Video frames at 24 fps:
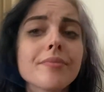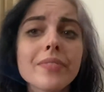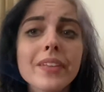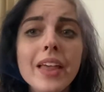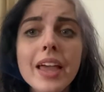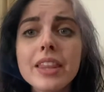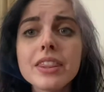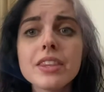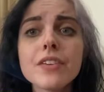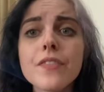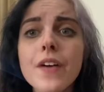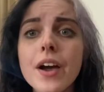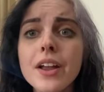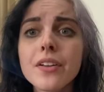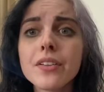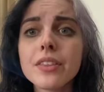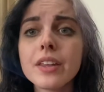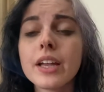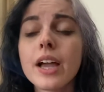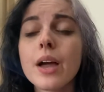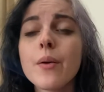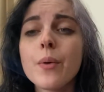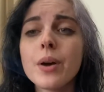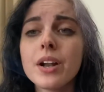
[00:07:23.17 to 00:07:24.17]
and the final
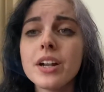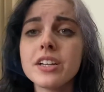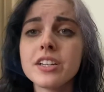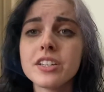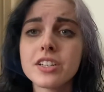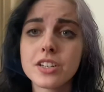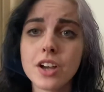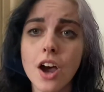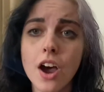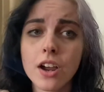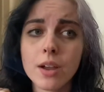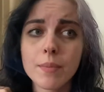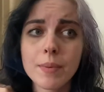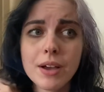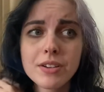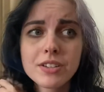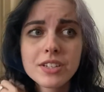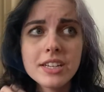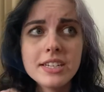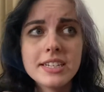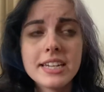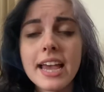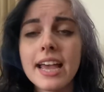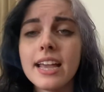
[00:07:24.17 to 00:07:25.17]
thing I wanted to talk about
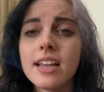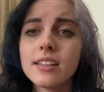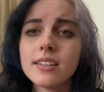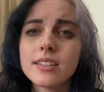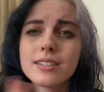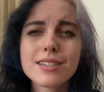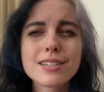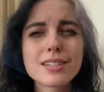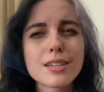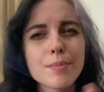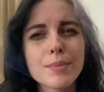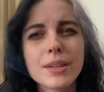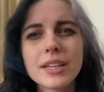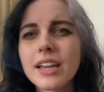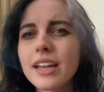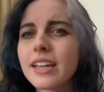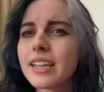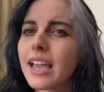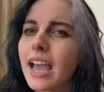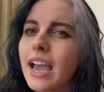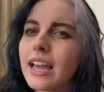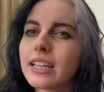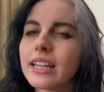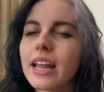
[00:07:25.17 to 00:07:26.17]
today, and this is something
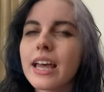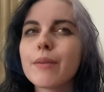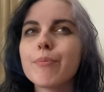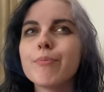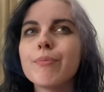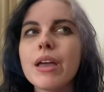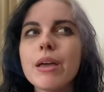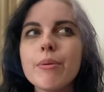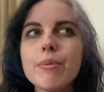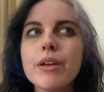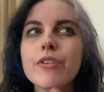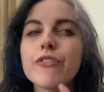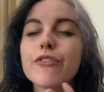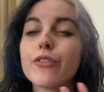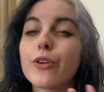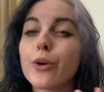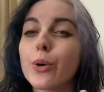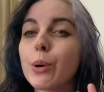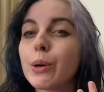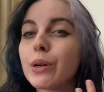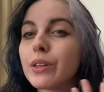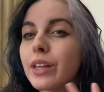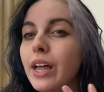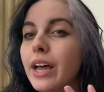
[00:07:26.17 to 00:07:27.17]
again, like maybe
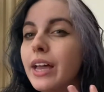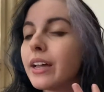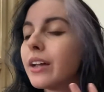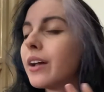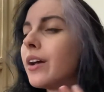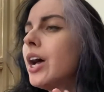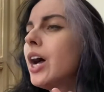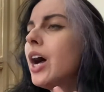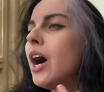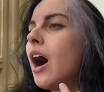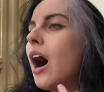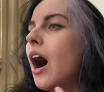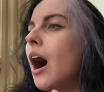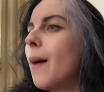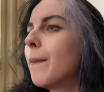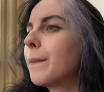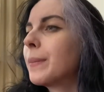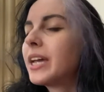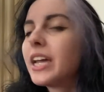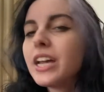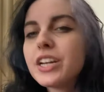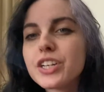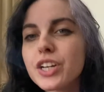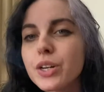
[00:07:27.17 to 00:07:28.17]
for like um,
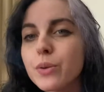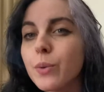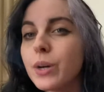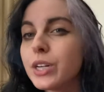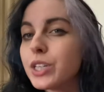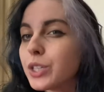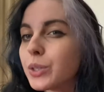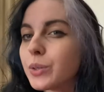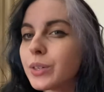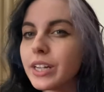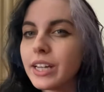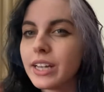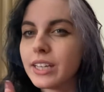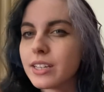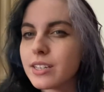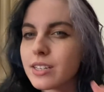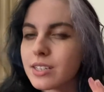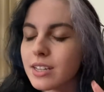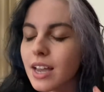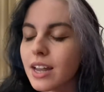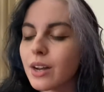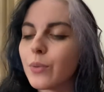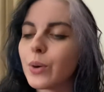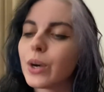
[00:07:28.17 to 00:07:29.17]
kitchen witchery, this is
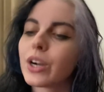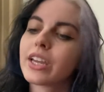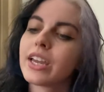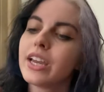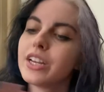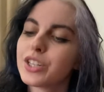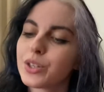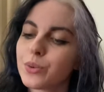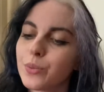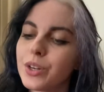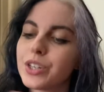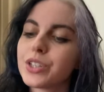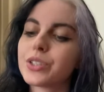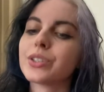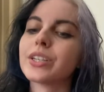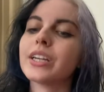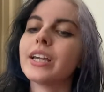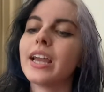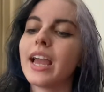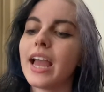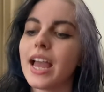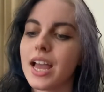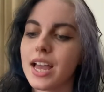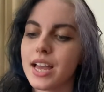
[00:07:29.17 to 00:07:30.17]
kind of where kitchen
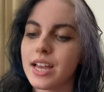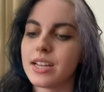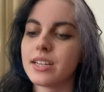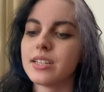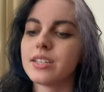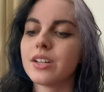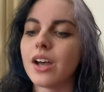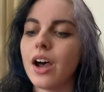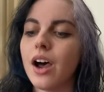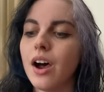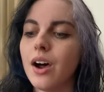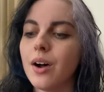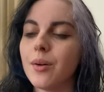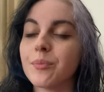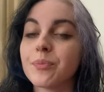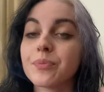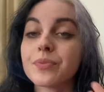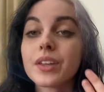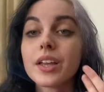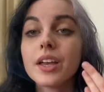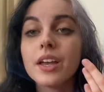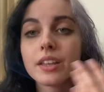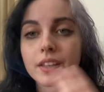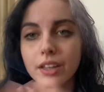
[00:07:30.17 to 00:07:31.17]
witchery and um,
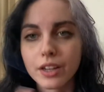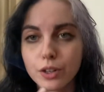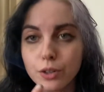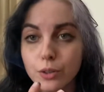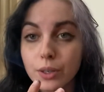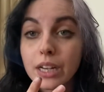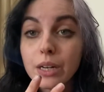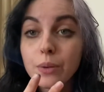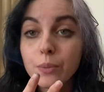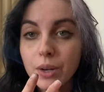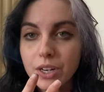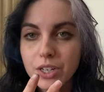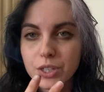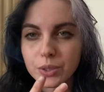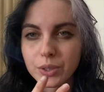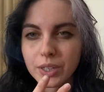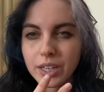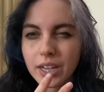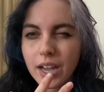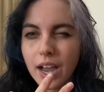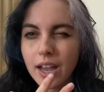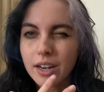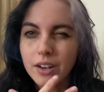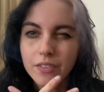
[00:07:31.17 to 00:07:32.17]
like green witchery
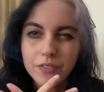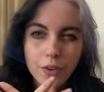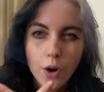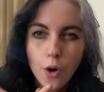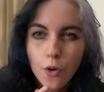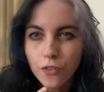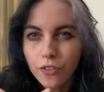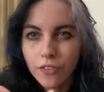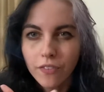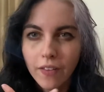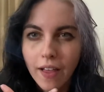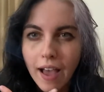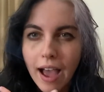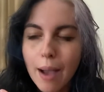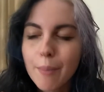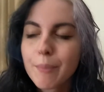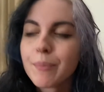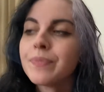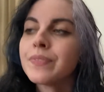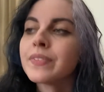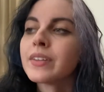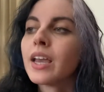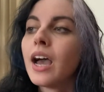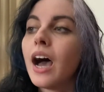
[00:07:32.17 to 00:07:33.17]
kind of overlap.
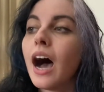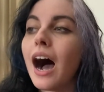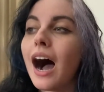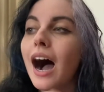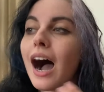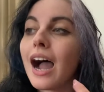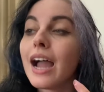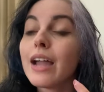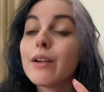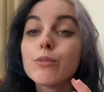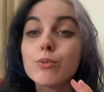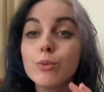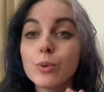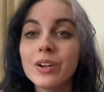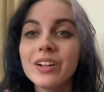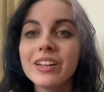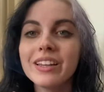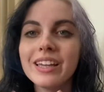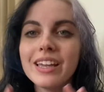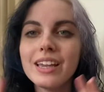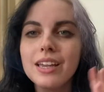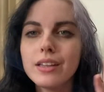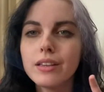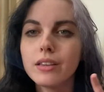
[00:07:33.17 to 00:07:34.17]
I
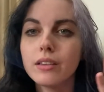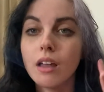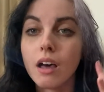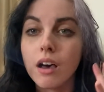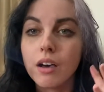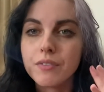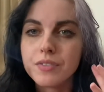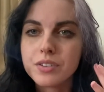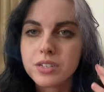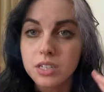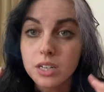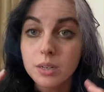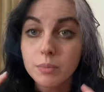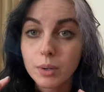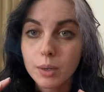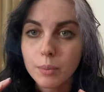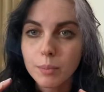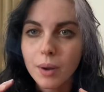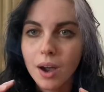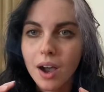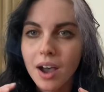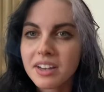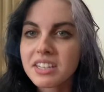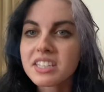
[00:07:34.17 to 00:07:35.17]
really love simmer
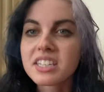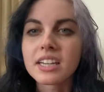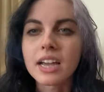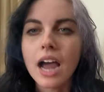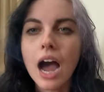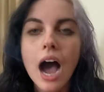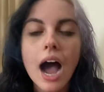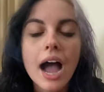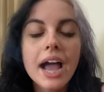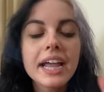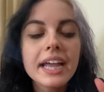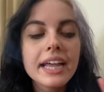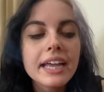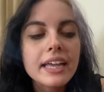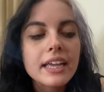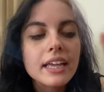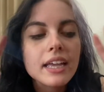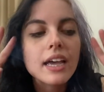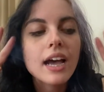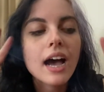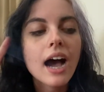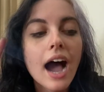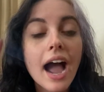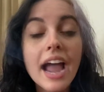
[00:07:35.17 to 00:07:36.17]
pots. Like
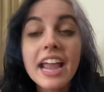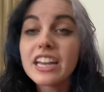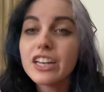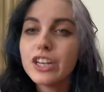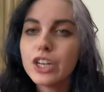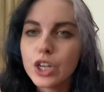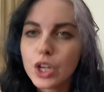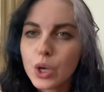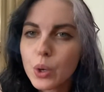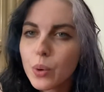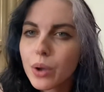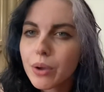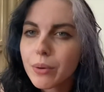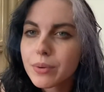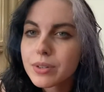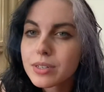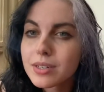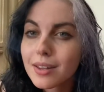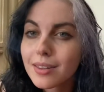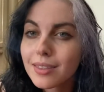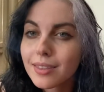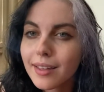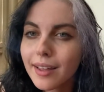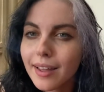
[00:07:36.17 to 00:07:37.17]
I, I knew it was
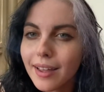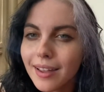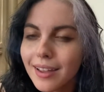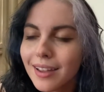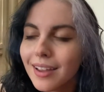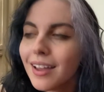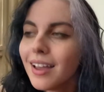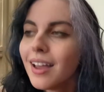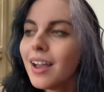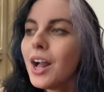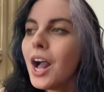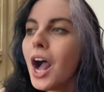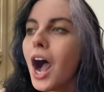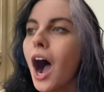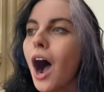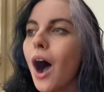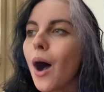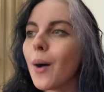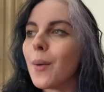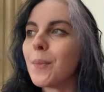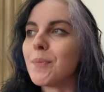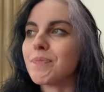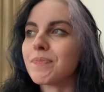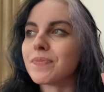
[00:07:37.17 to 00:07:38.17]
a thing,
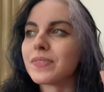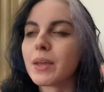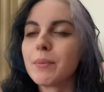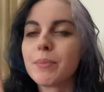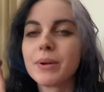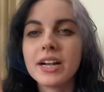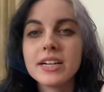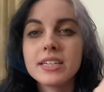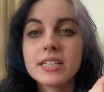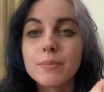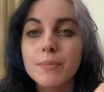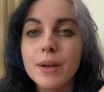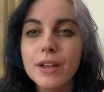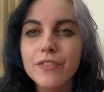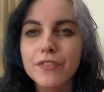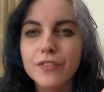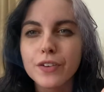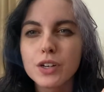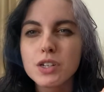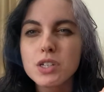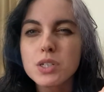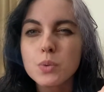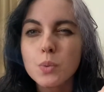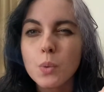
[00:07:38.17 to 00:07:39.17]
um, but I did my
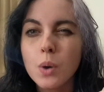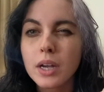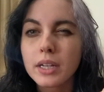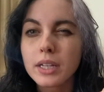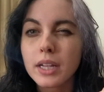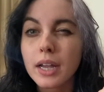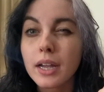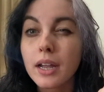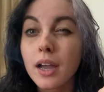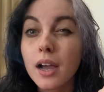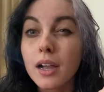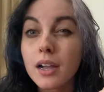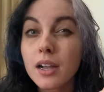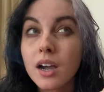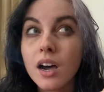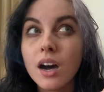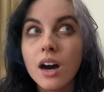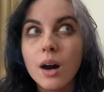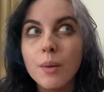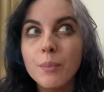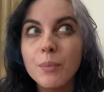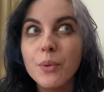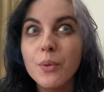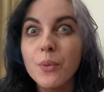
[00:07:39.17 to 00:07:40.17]
first one like a
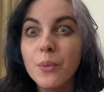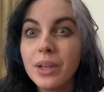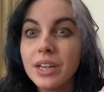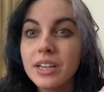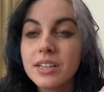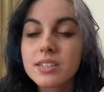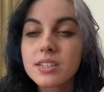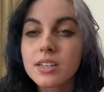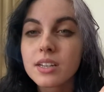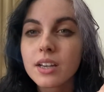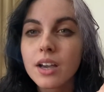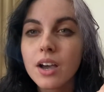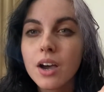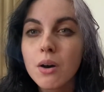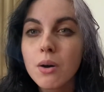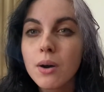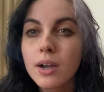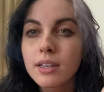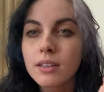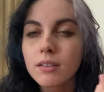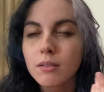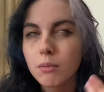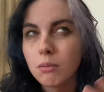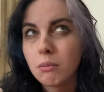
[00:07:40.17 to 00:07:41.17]
couple weeks ago.
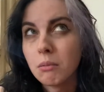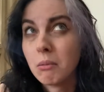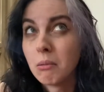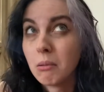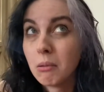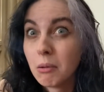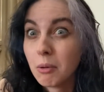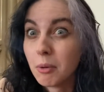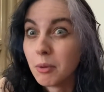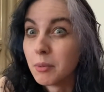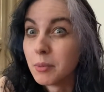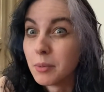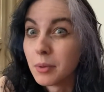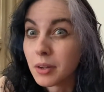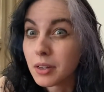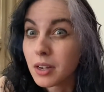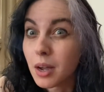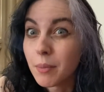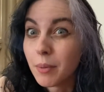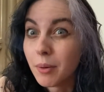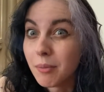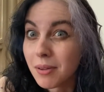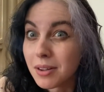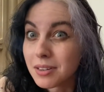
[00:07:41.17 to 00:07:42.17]
I, a
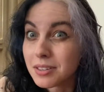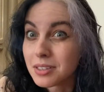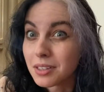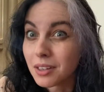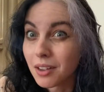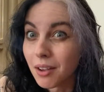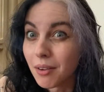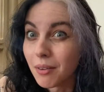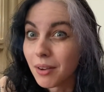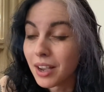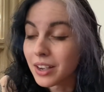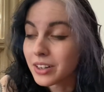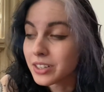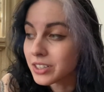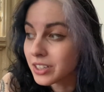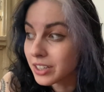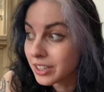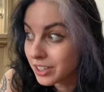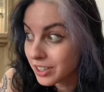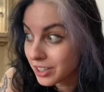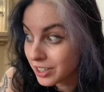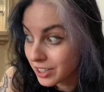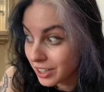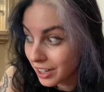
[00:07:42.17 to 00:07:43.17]
couple months ago actually
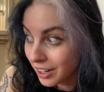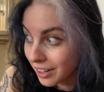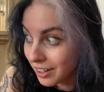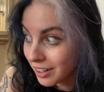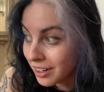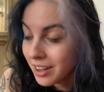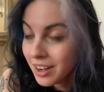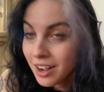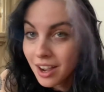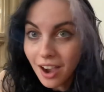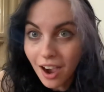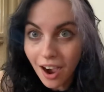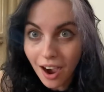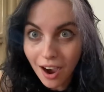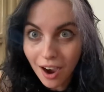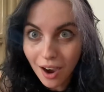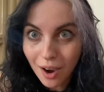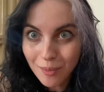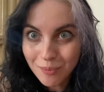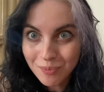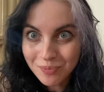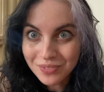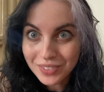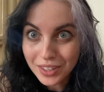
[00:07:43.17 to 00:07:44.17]
shit
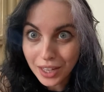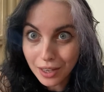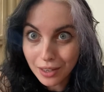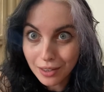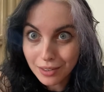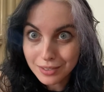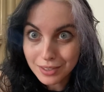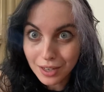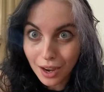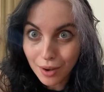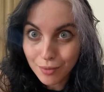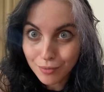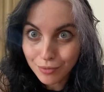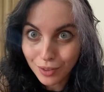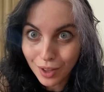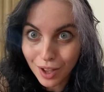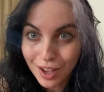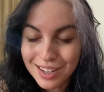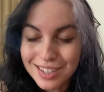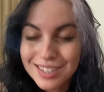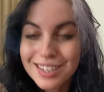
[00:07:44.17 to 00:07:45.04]
um uh, time flies